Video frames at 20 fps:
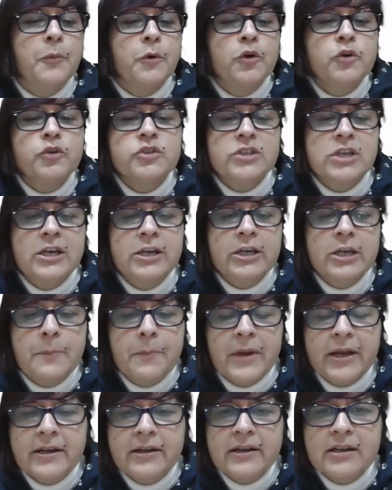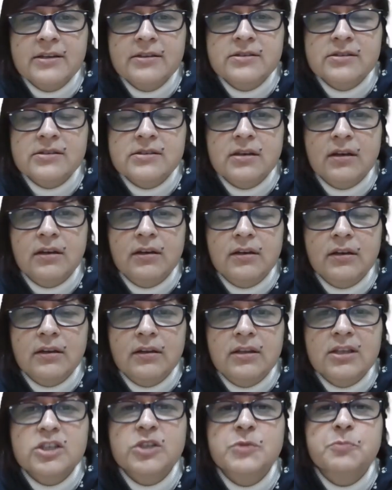Post-independence,
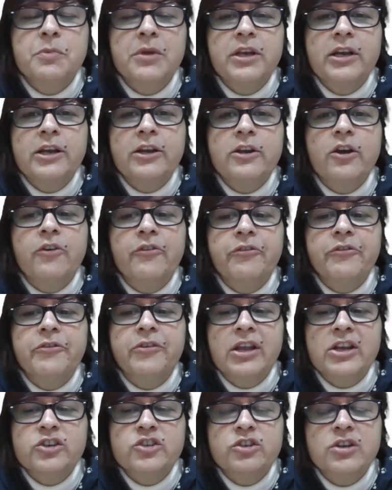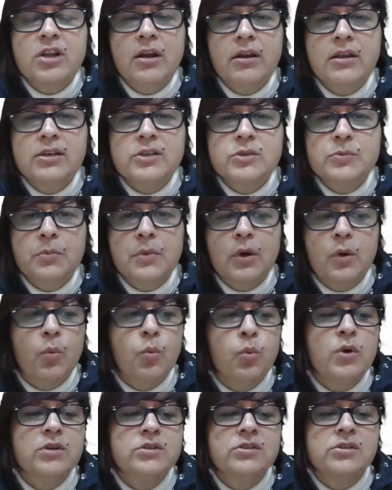the spirit of nationalism
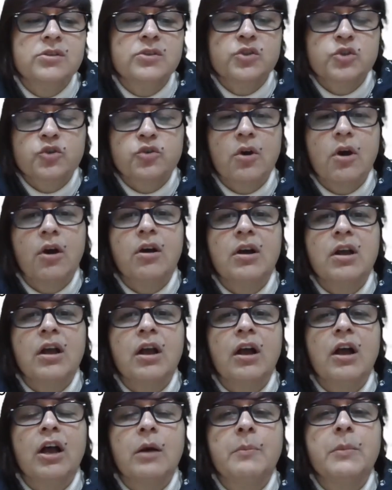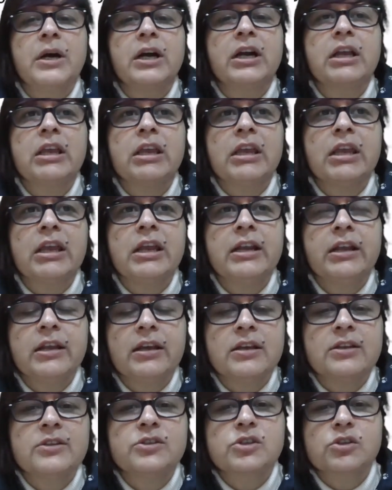was strong among
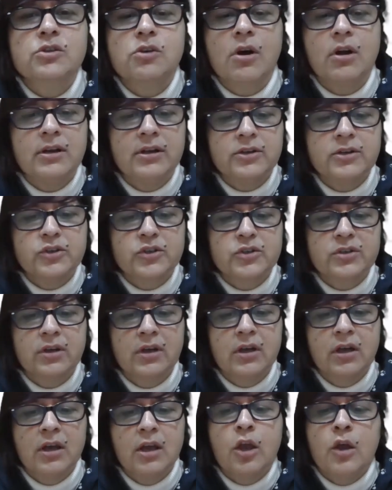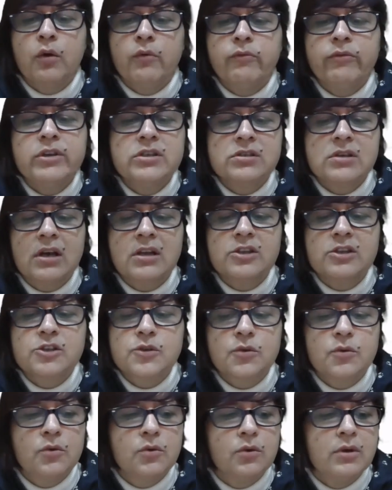Indian scholars, which
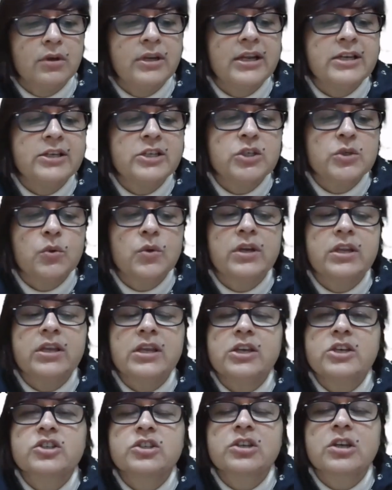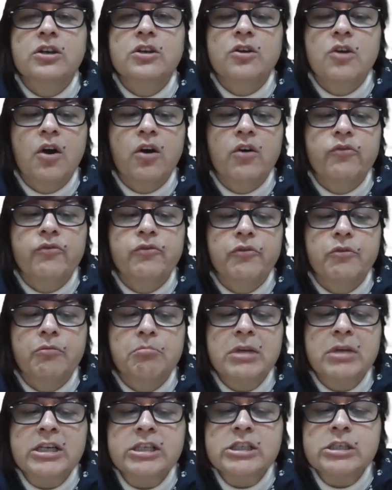also led to creation of
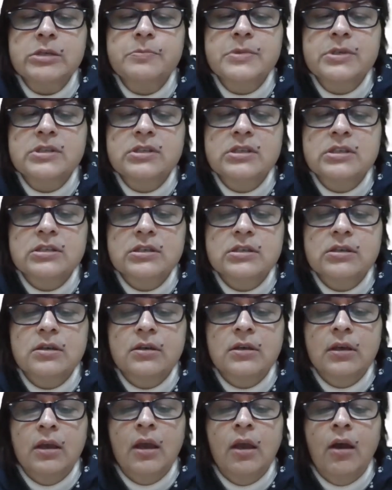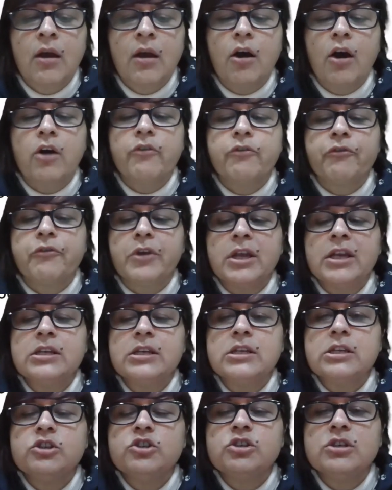multiplicity of
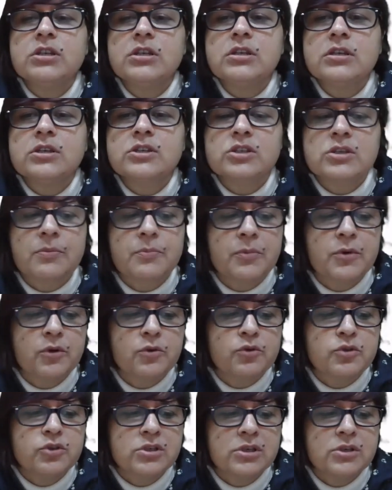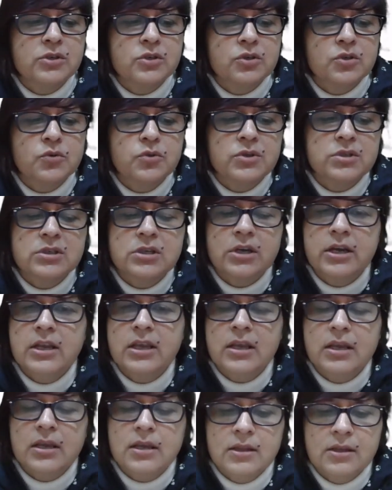indigenous approaches to
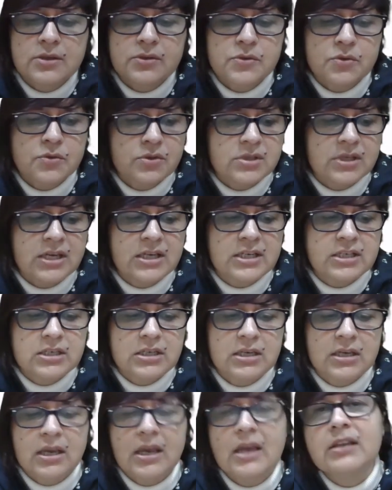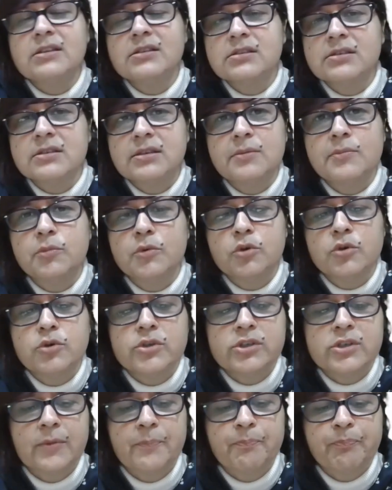study the society. M.C.
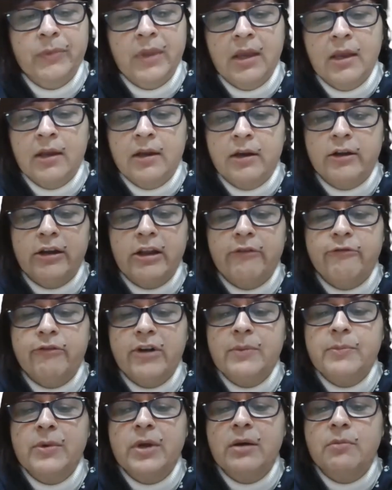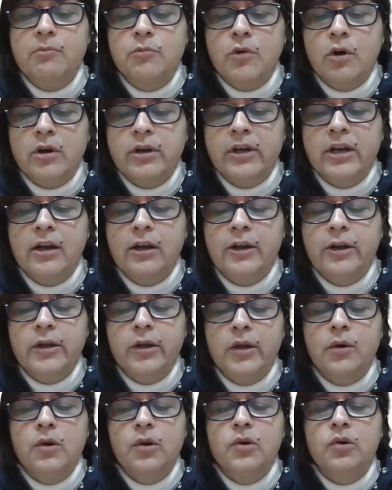Bose developed a model
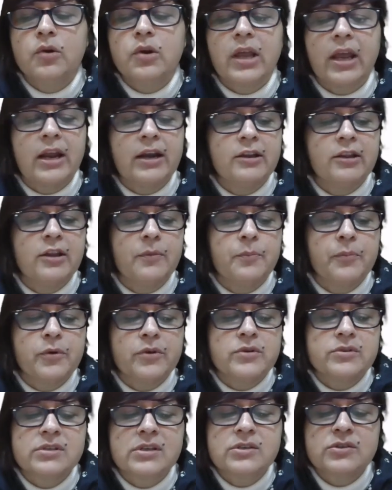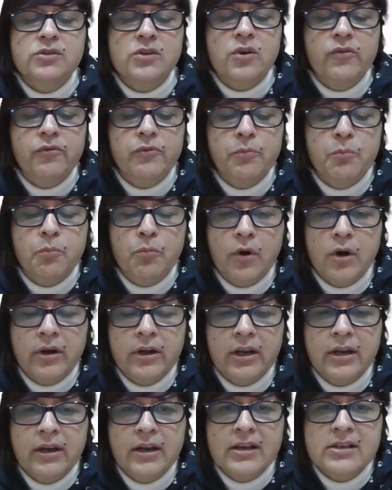to look at the process of
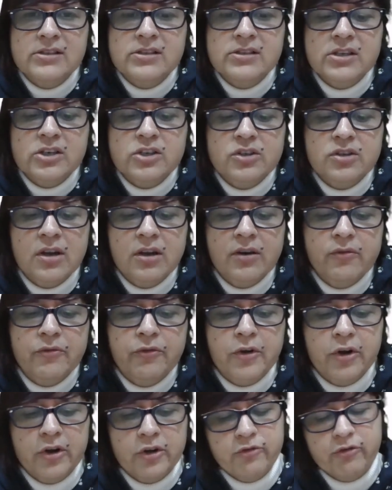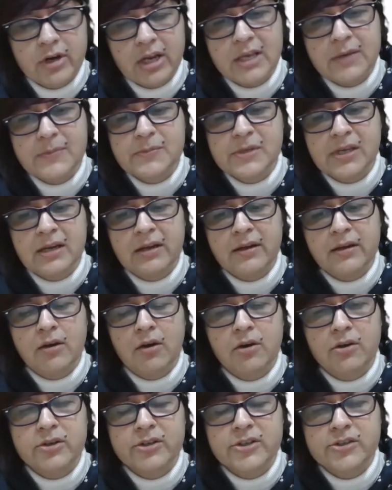modernization for tribes
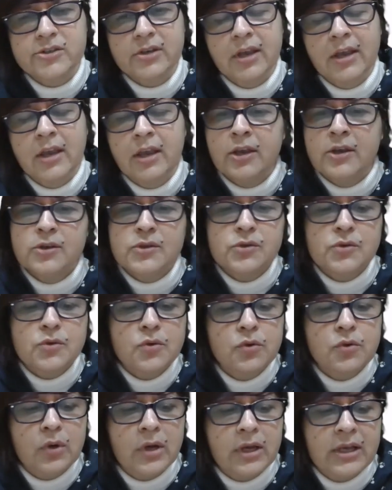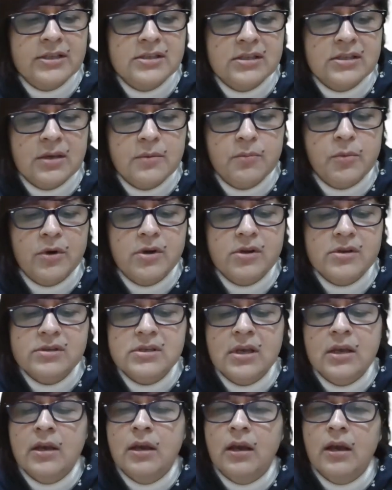and castes. So N.C.
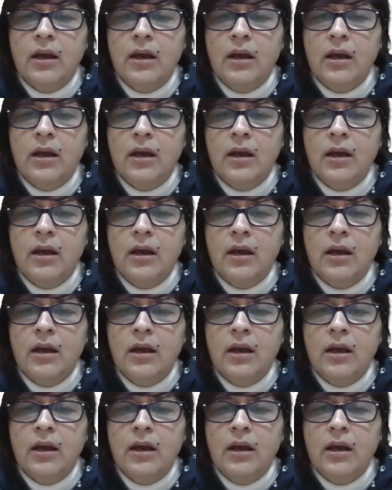Bose